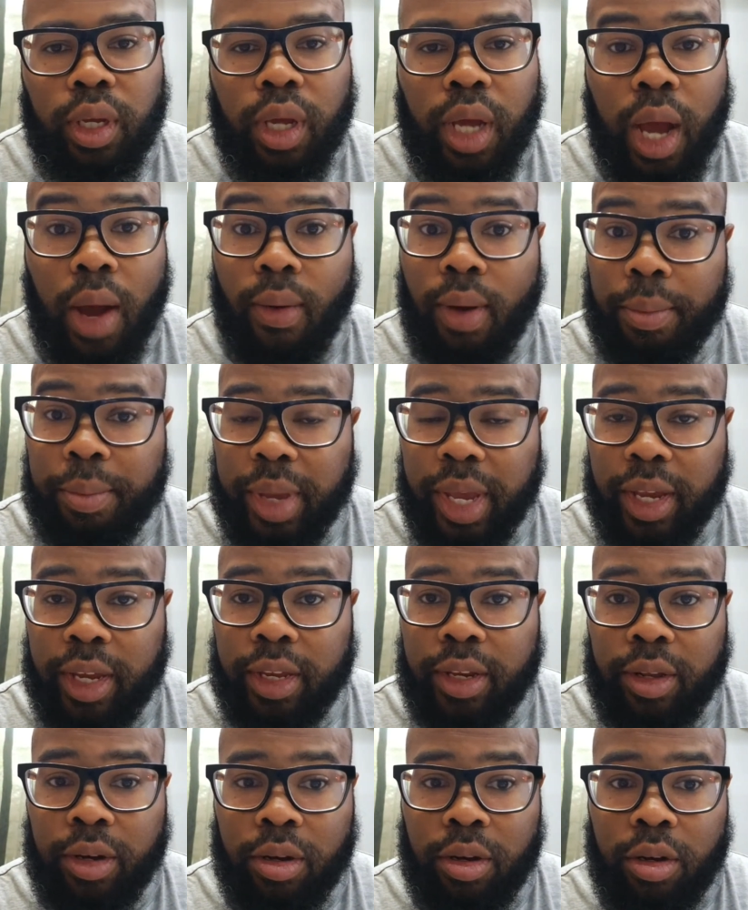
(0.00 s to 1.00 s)
how I
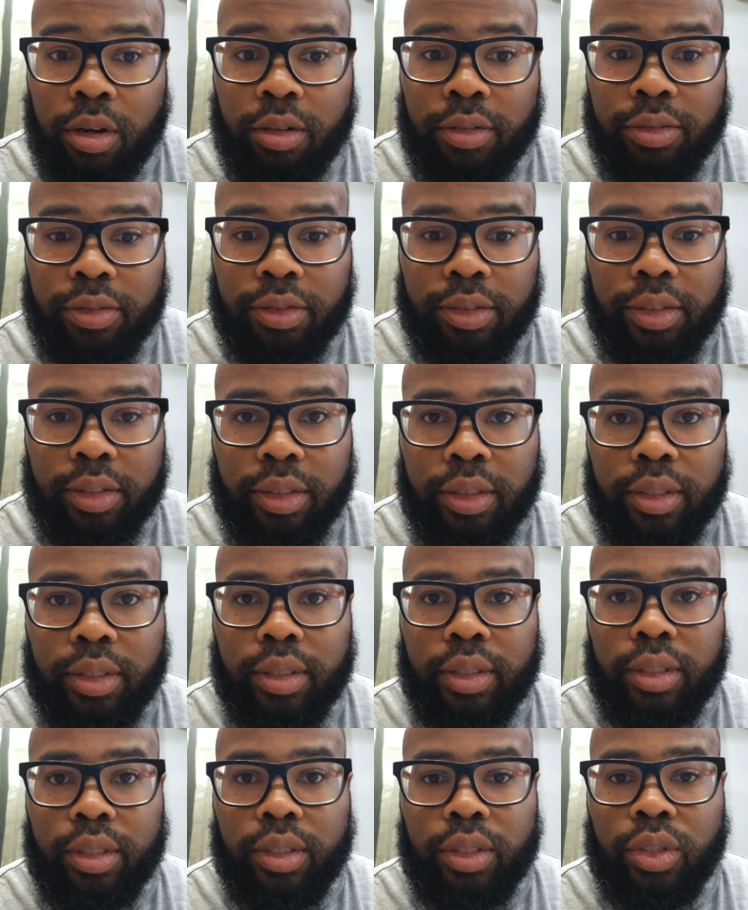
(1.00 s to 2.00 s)
paid off
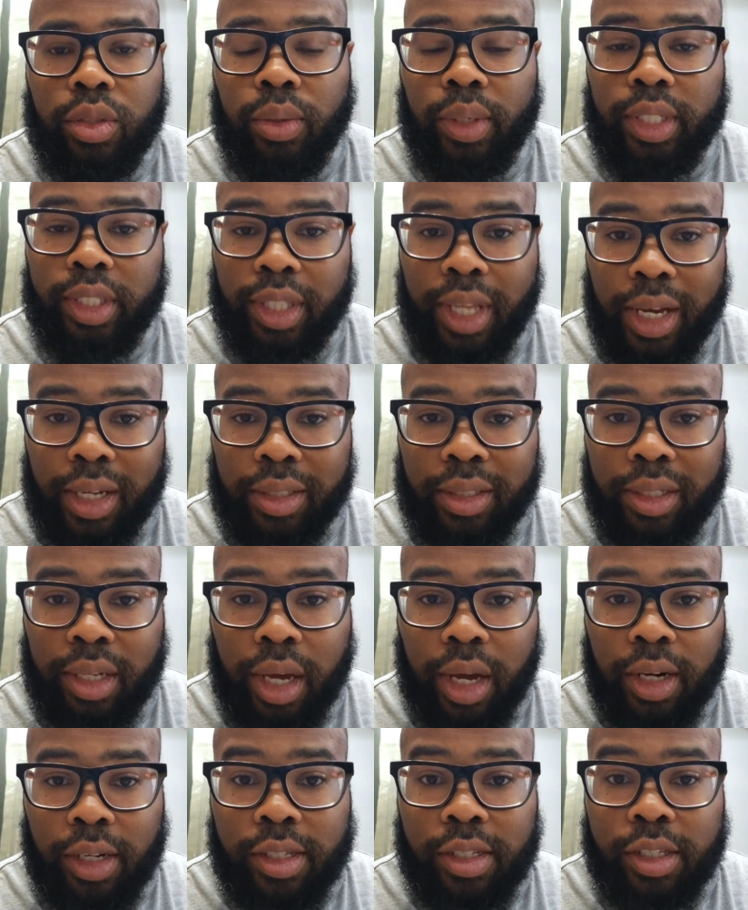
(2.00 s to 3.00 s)

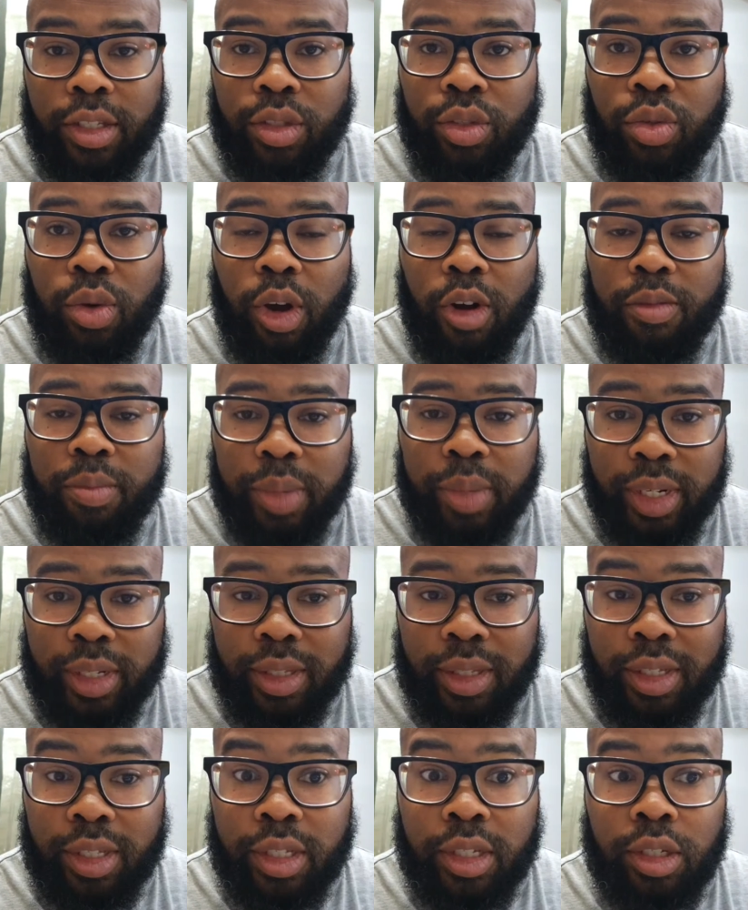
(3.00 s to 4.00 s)
$20,000 in 12
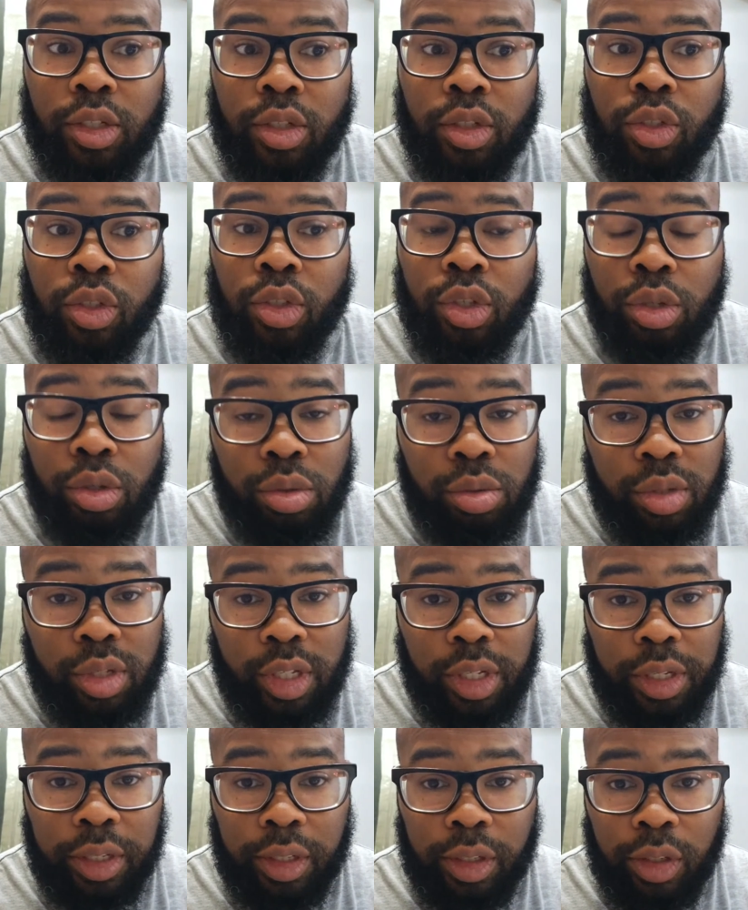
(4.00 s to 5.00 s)
months
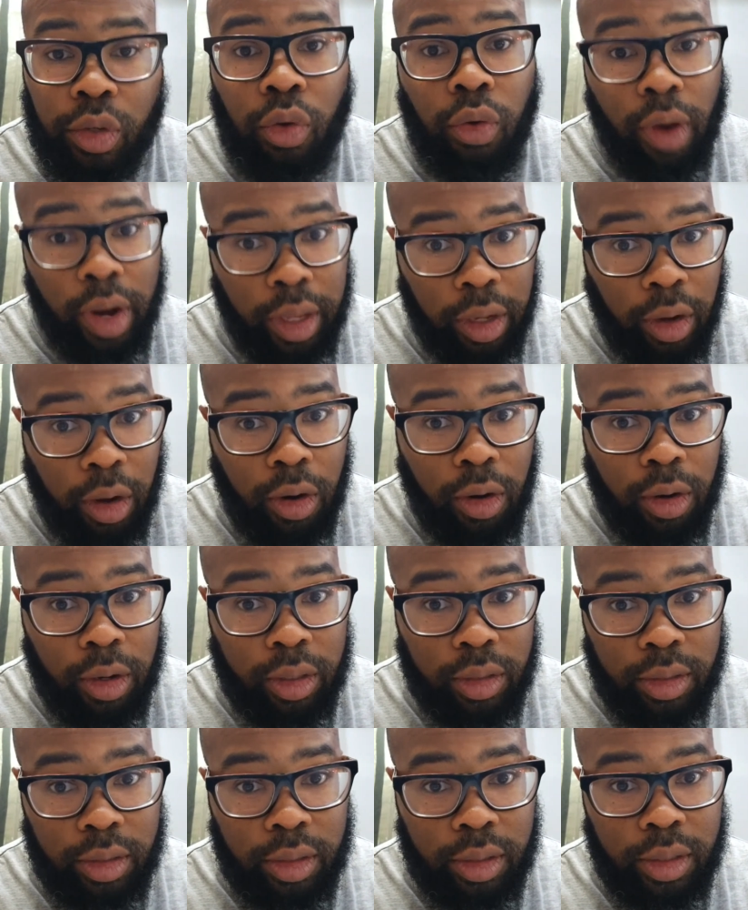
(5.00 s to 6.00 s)
using credit
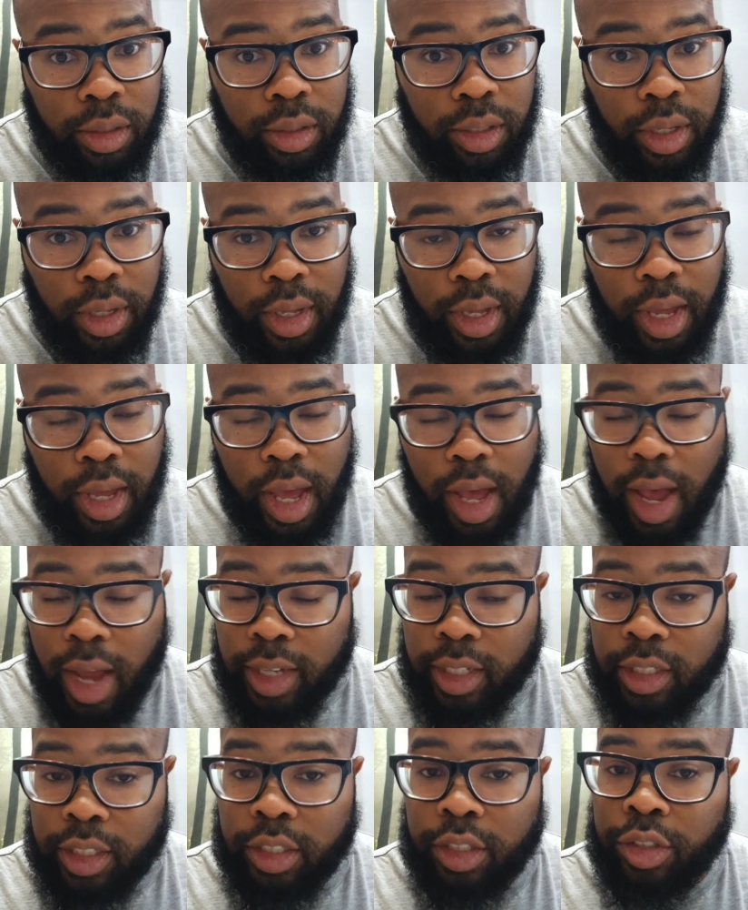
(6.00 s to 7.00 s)
cards. I
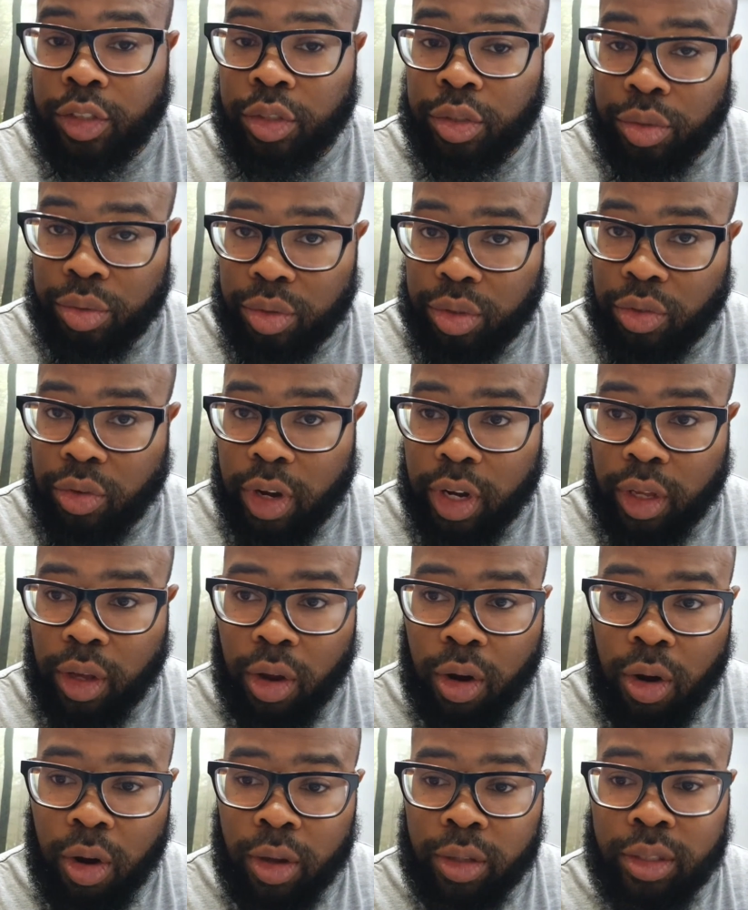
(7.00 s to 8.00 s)
actually used credit
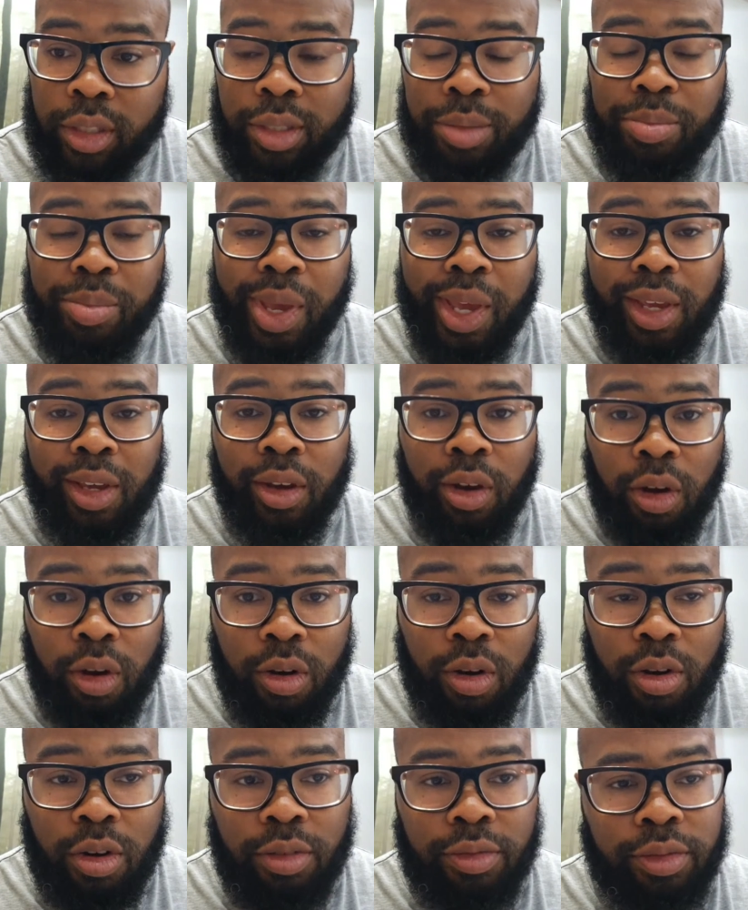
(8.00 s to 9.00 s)
cards to pay
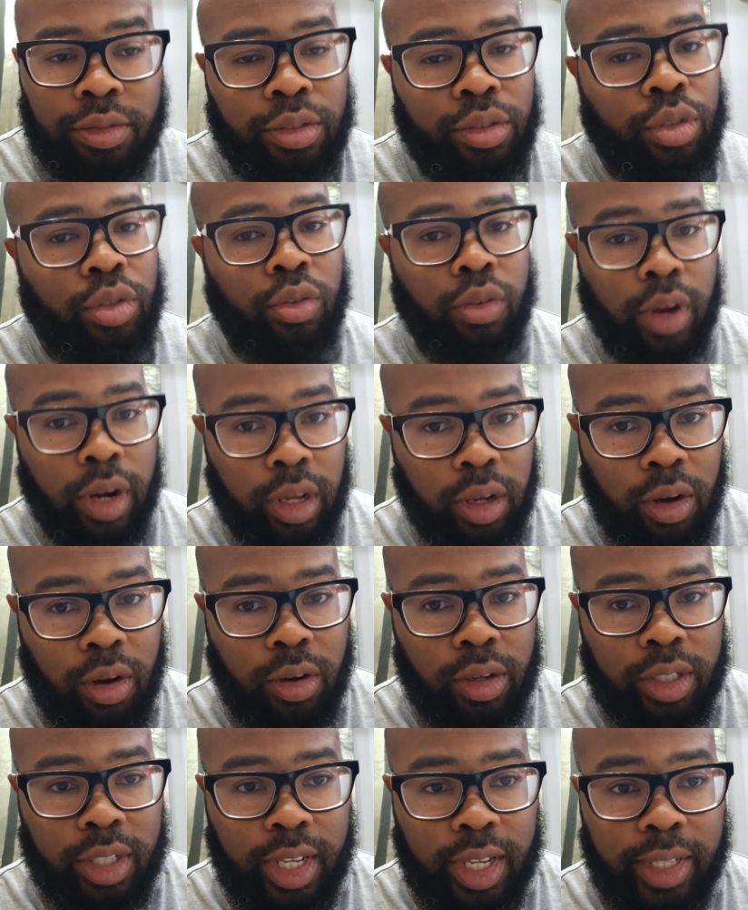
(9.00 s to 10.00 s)
off credit
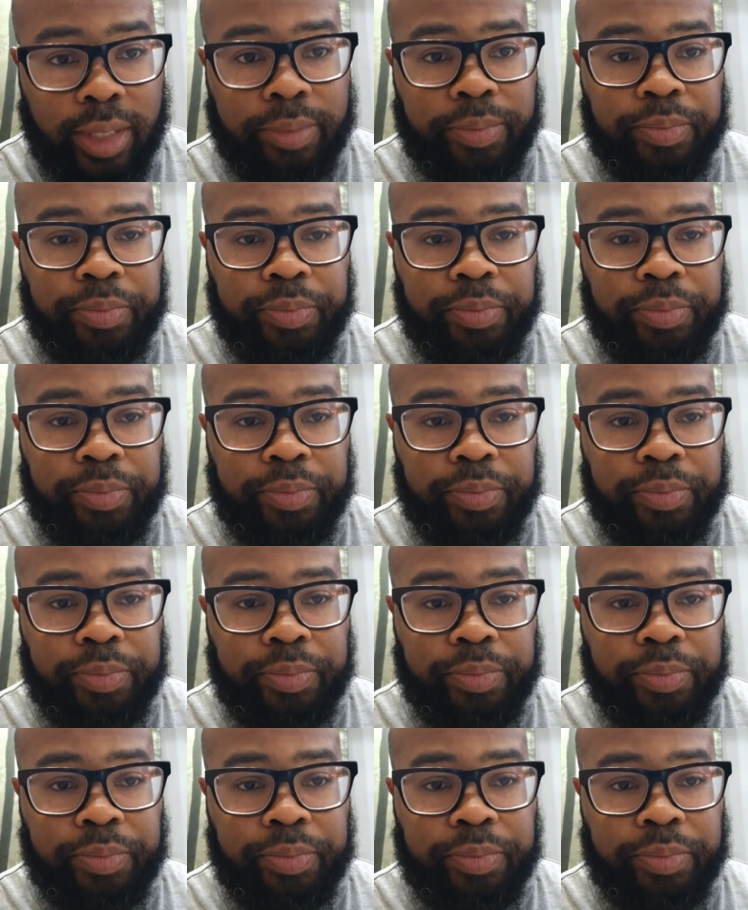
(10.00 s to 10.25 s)
card debt.